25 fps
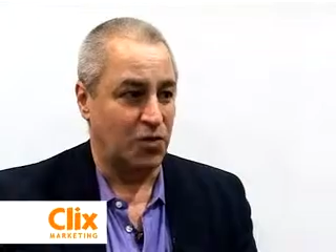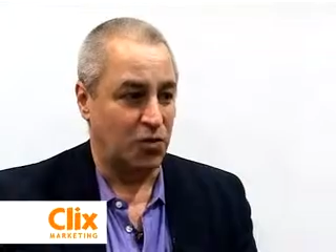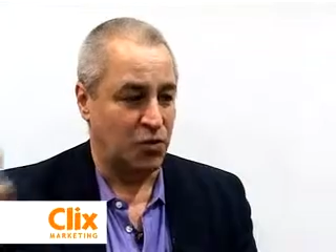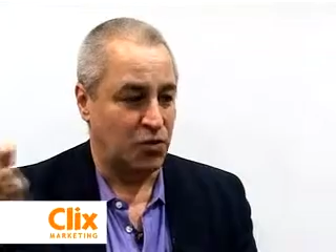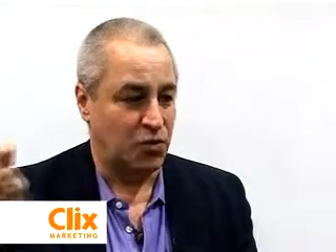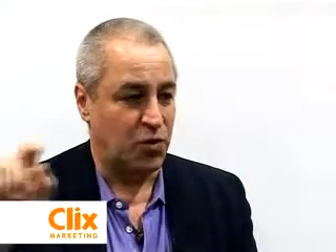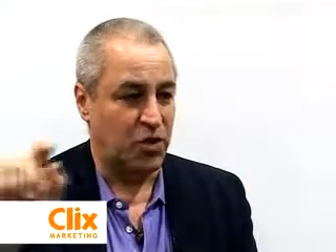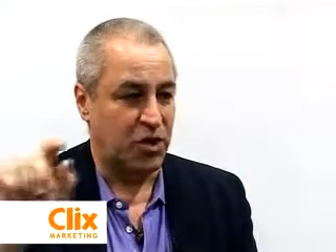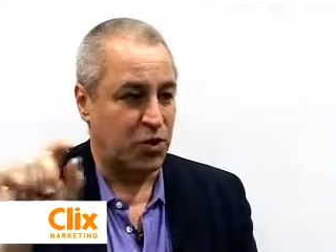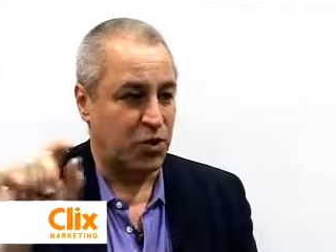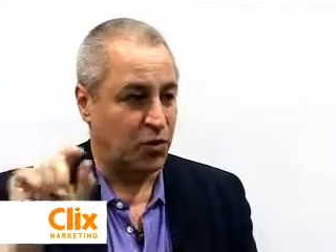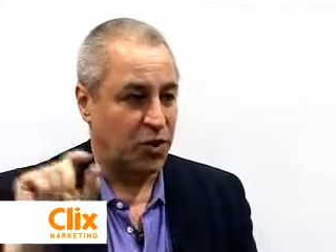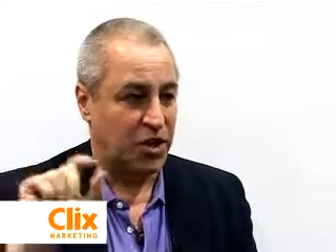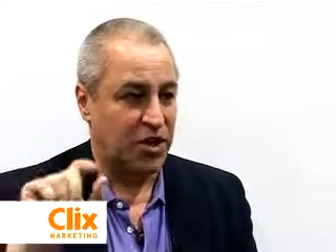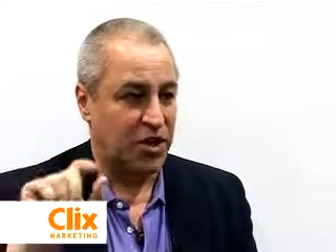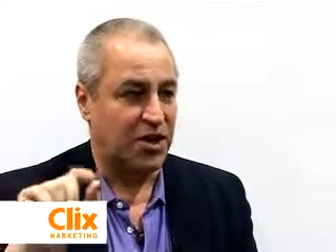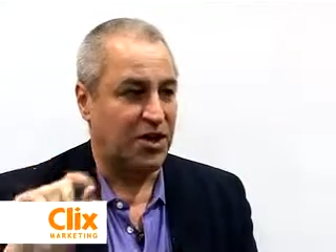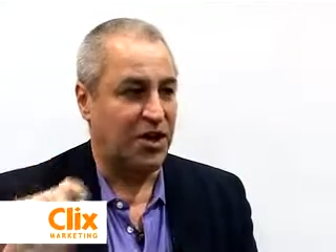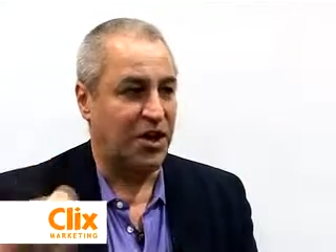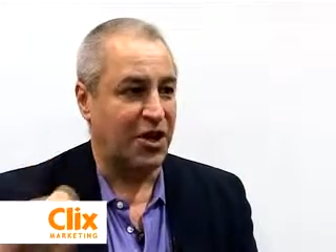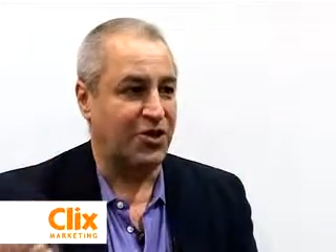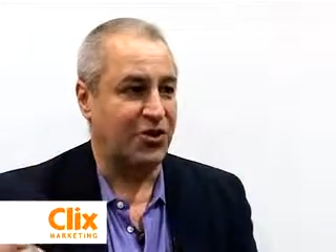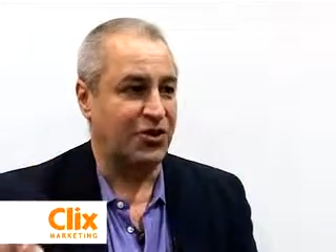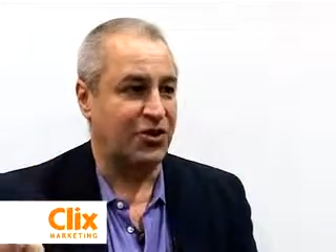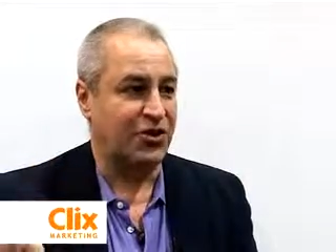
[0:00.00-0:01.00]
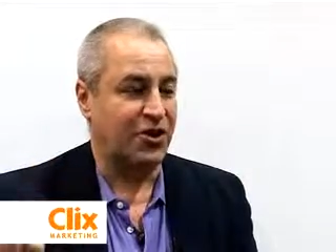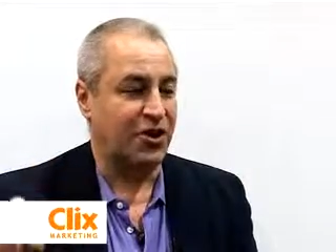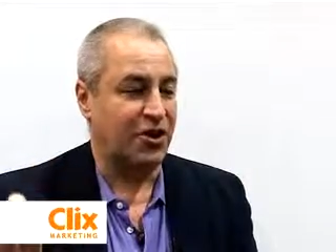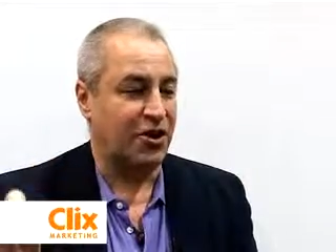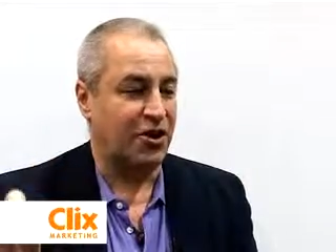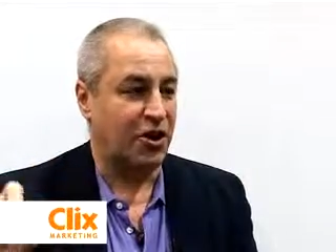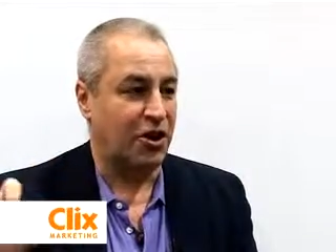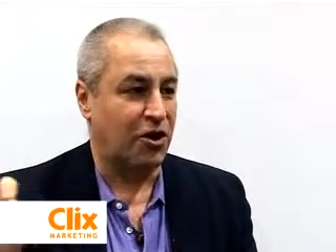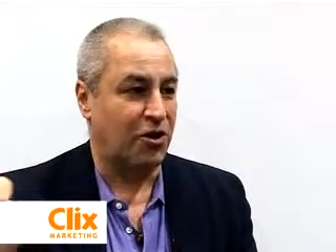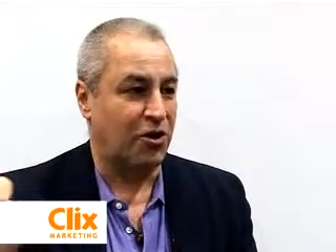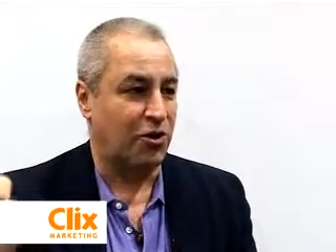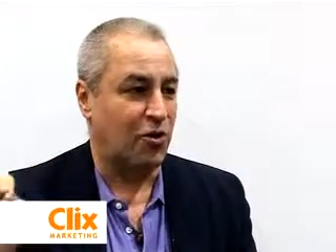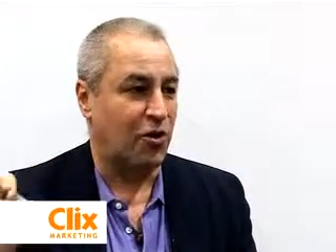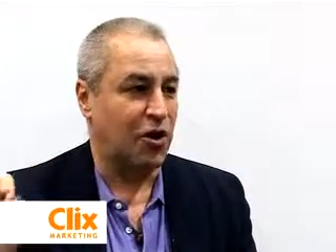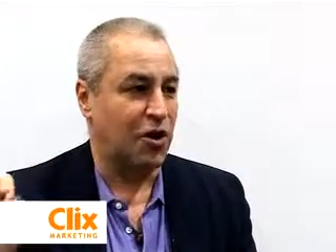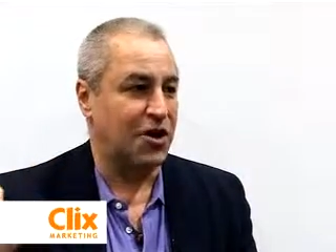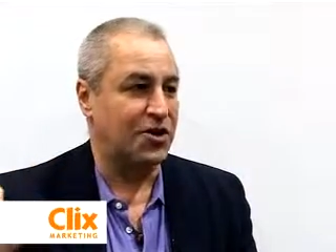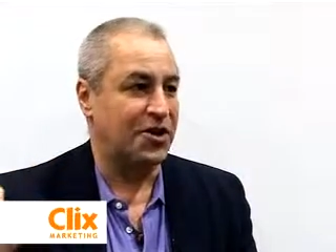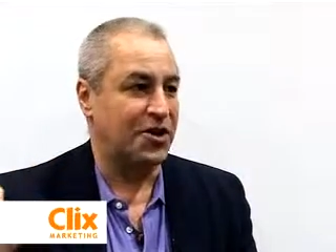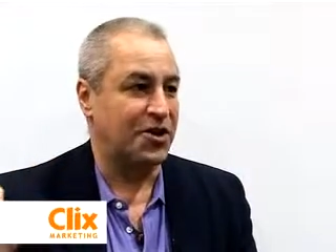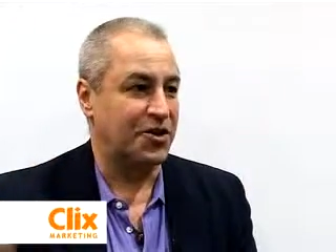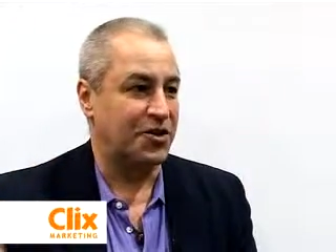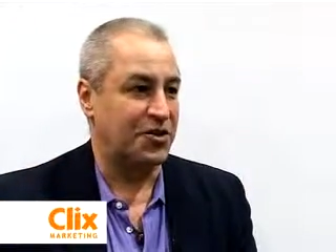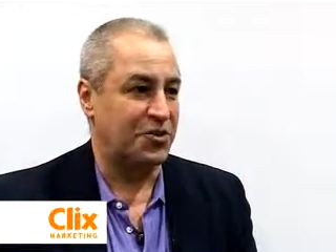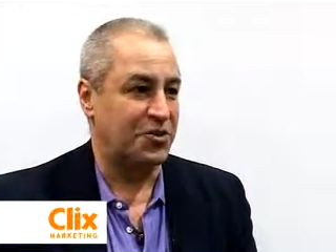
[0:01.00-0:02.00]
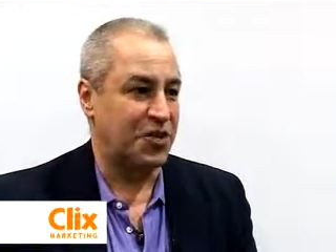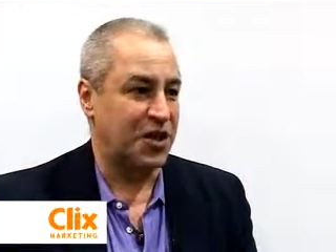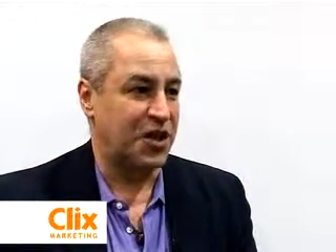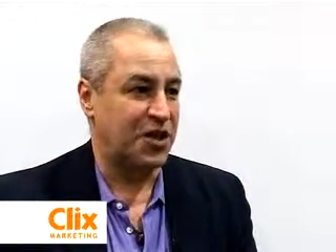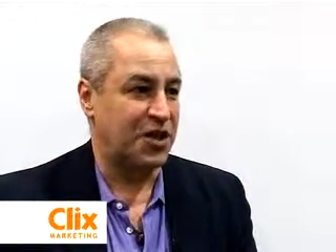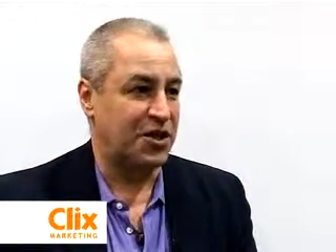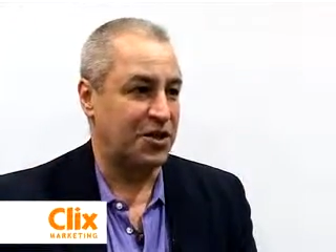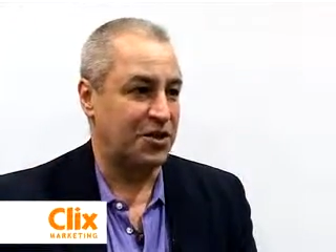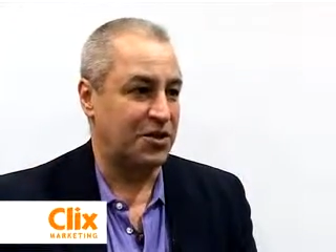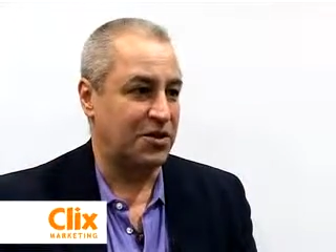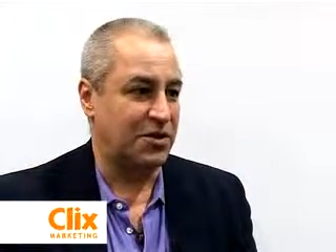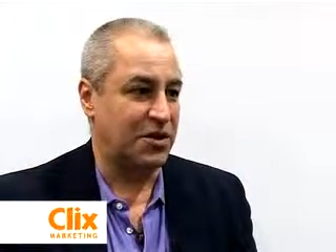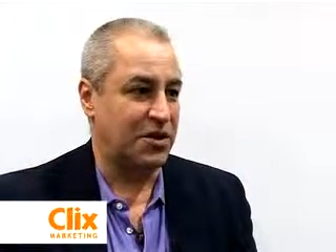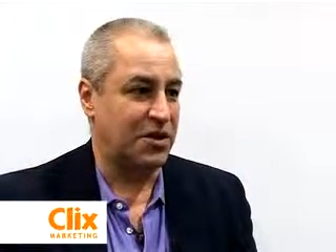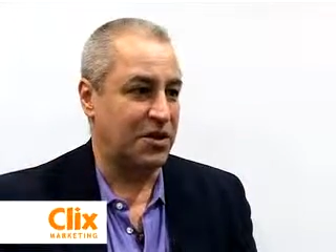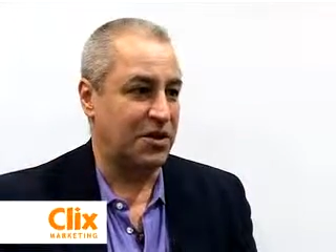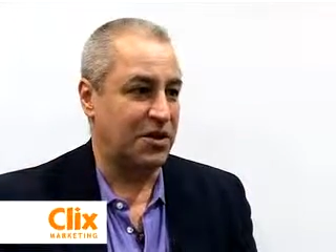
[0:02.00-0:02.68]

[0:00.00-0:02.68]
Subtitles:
We can calculate our ROI down to the penny.